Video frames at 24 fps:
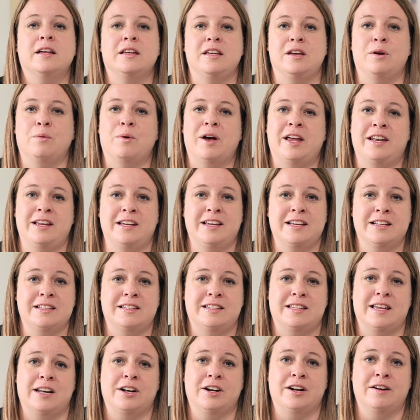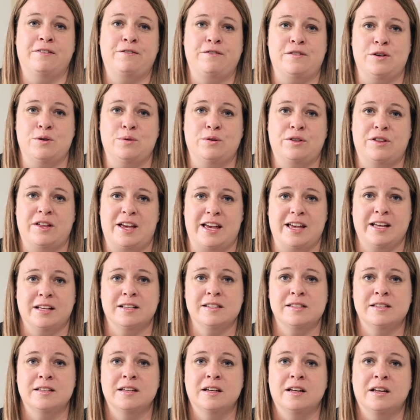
you'll want to consider a few things.